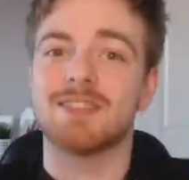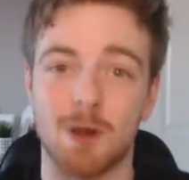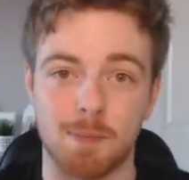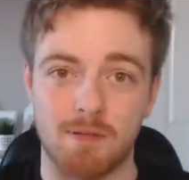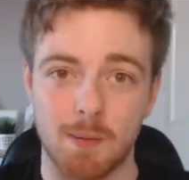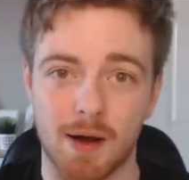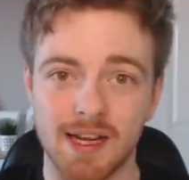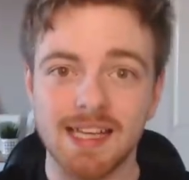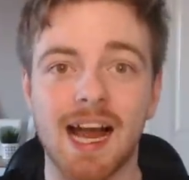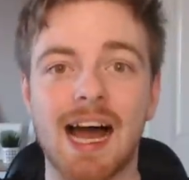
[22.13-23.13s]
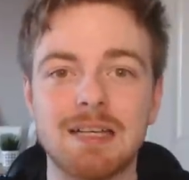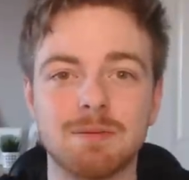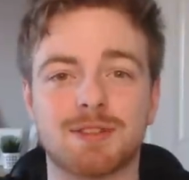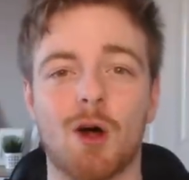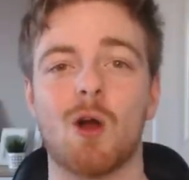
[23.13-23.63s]
is up, everybody?
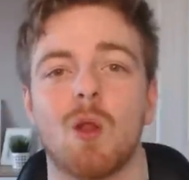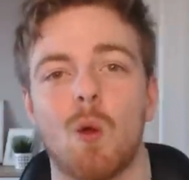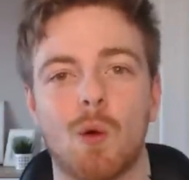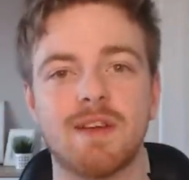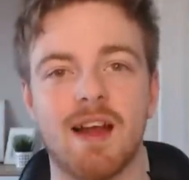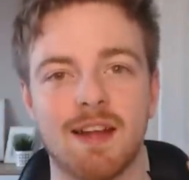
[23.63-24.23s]
I'm StarLord,